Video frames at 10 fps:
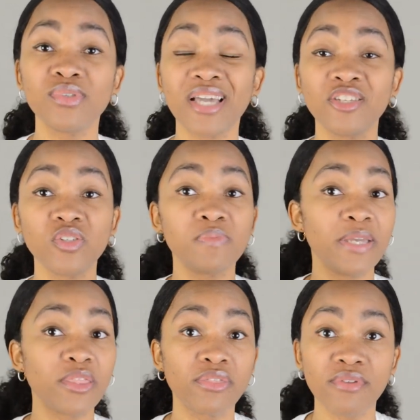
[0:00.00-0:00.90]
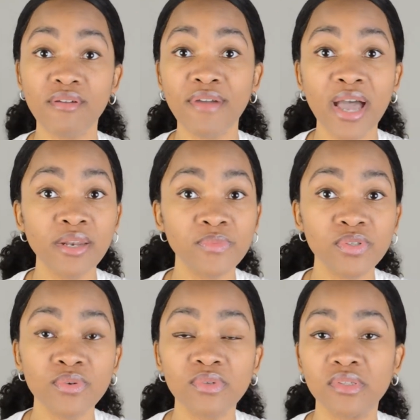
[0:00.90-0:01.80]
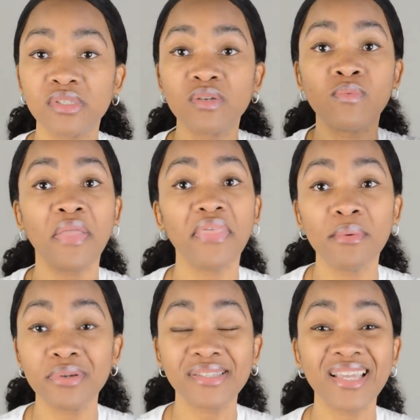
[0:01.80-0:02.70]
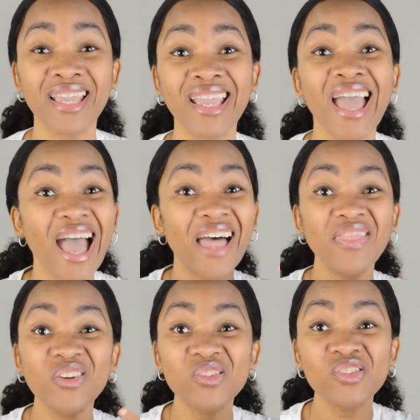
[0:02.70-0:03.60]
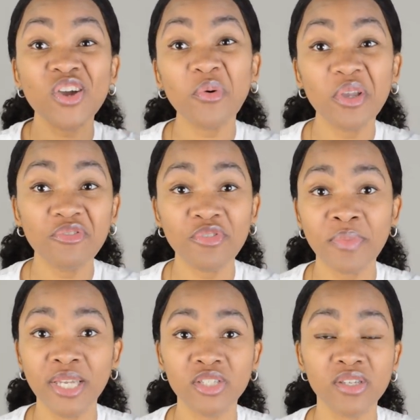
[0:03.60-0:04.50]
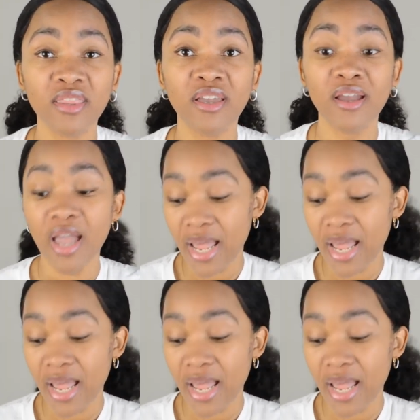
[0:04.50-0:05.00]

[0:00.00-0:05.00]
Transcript: I just picked three random schools to see what they were saying, and there's no information there.